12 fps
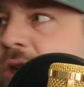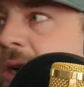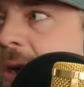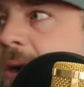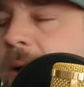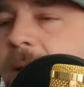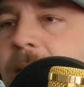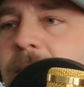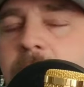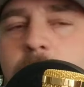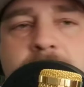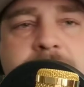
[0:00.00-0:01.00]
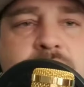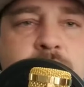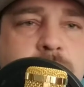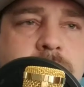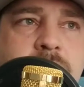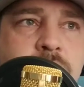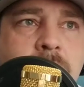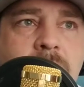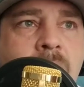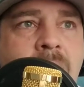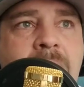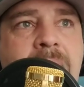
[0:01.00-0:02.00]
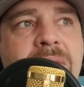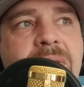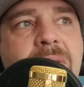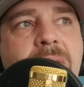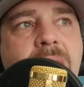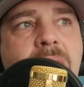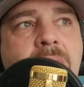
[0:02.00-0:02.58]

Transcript: year with the Detroit Lions.